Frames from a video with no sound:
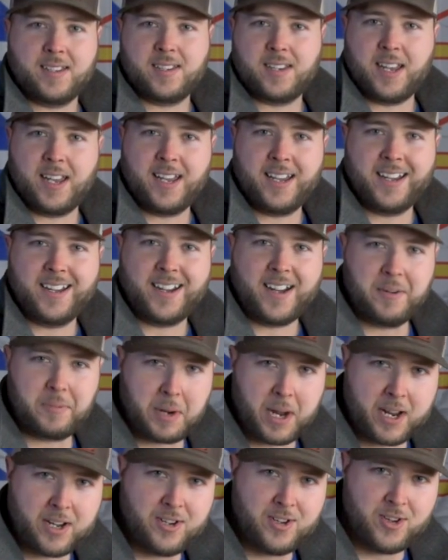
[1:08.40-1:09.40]
say, I
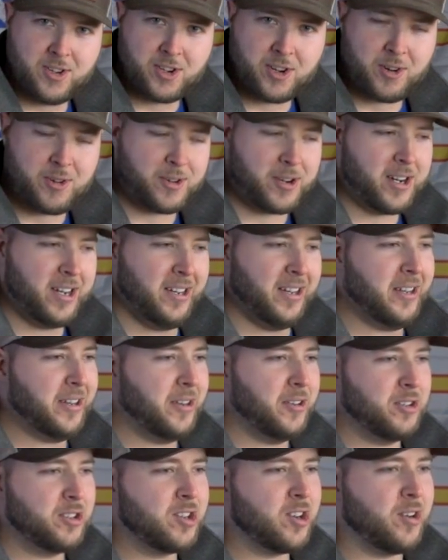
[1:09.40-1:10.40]
watch your show, or I
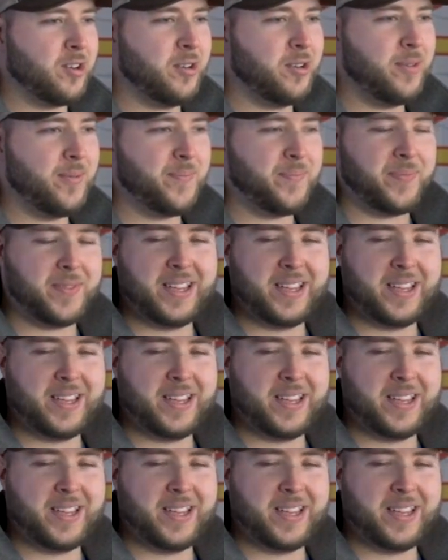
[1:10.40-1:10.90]
like your show.